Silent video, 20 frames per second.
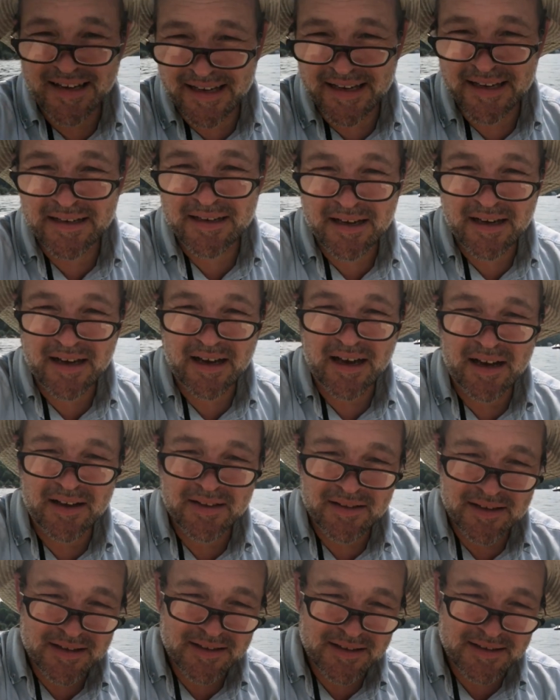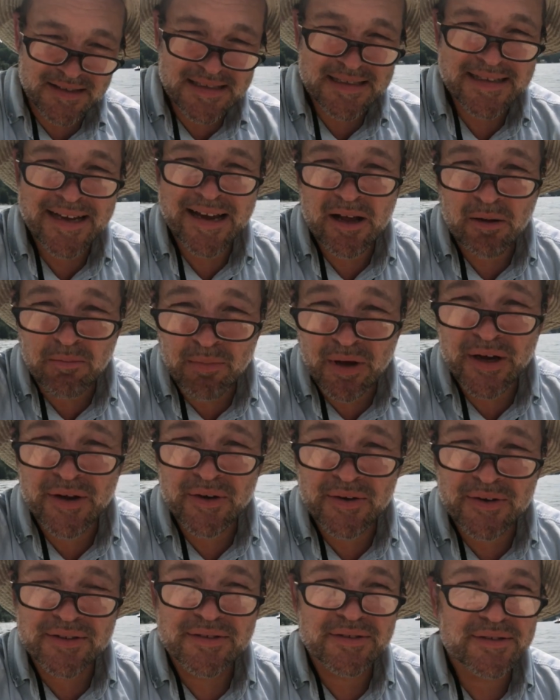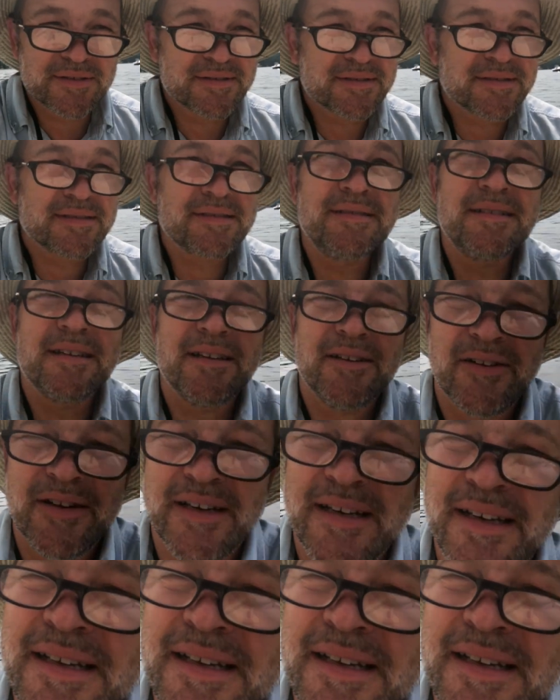in a little sailboat. Here it